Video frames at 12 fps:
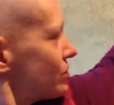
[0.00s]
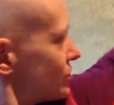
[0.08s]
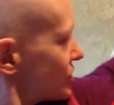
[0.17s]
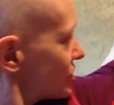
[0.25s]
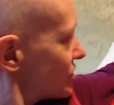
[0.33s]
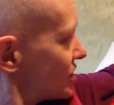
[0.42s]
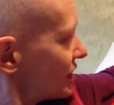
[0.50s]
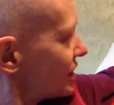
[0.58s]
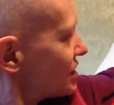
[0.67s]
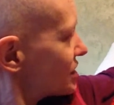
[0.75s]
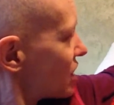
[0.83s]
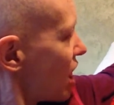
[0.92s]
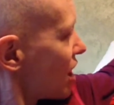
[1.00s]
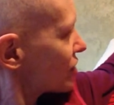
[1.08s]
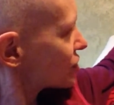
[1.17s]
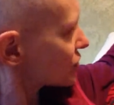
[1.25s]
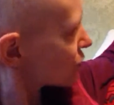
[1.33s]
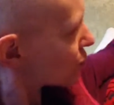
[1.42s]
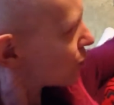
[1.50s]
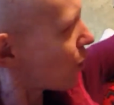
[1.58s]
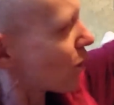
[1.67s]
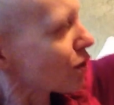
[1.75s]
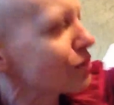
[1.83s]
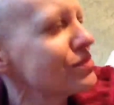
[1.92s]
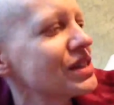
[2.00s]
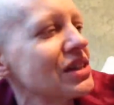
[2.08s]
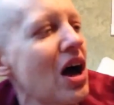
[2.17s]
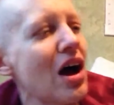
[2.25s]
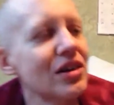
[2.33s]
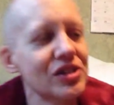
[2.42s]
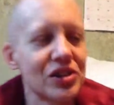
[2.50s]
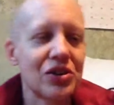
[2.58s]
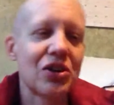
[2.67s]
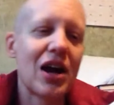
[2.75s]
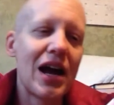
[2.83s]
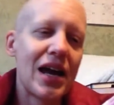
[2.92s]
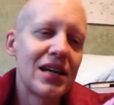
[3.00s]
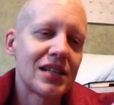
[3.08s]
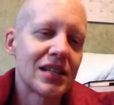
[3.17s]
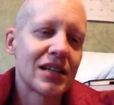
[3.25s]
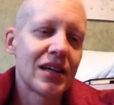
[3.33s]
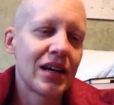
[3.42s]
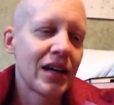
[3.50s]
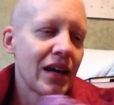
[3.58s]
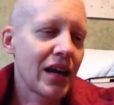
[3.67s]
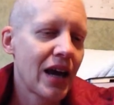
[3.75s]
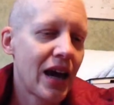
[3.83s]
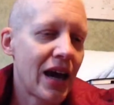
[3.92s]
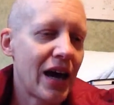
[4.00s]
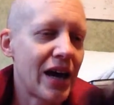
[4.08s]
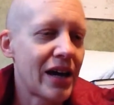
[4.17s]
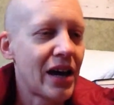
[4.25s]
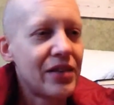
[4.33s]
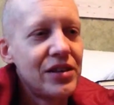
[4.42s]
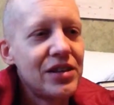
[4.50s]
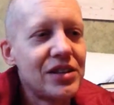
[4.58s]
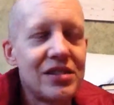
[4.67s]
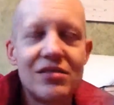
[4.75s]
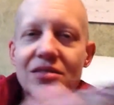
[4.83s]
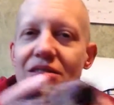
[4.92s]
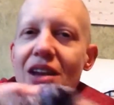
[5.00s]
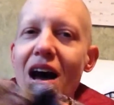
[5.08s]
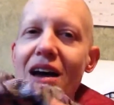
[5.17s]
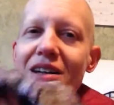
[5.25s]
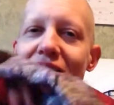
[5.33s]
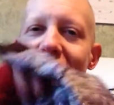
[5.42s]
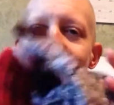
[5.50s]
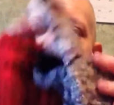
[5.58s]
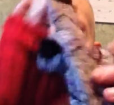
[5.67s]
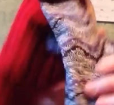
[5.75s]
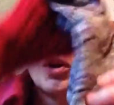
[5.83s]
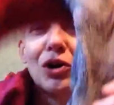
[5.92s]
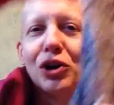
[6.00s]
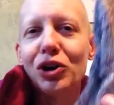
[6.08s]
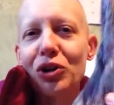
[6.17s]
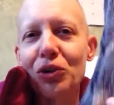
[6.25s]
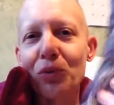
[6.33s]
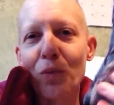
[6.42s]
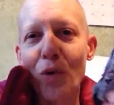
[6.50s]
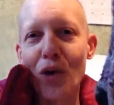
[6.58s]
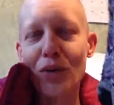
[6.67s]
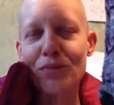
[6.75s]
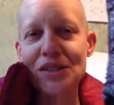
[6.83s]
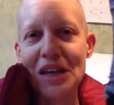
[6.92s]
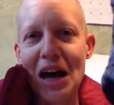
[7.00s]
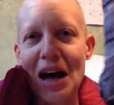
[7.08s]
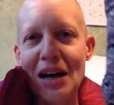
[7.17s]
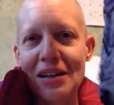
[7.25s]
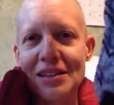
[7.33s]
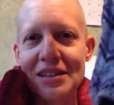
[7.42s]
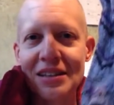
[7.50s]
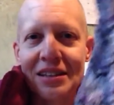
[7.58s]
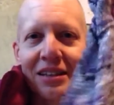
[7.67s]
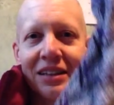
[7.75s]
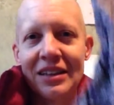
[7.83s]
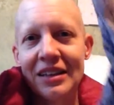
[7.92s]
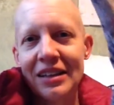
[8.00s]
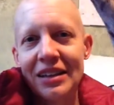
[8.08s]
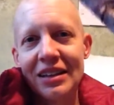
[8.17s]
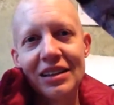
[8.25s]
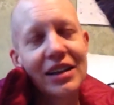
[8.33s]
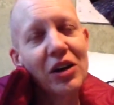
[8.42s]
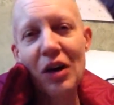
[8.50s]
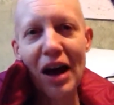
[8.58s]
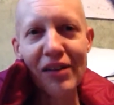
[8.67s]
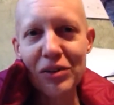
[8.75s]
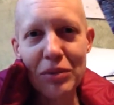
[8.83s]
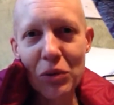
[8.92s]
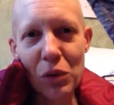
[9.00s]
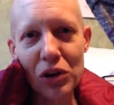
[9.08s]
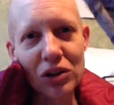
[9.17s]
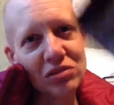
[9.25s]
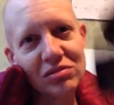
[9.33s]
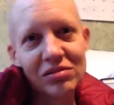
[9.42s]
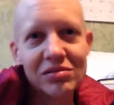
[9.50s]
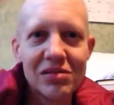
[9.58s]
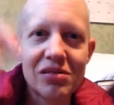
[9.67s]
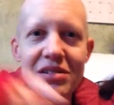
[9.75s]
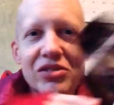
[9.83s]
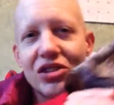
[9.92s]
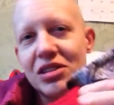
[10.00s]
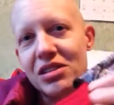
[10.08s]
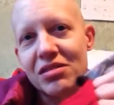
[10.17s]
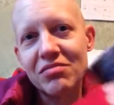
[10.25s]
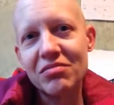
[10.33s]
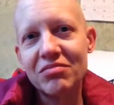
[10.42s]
Silly socks or warm socks are great. These nice wool warm socks. They don't have to be wool, just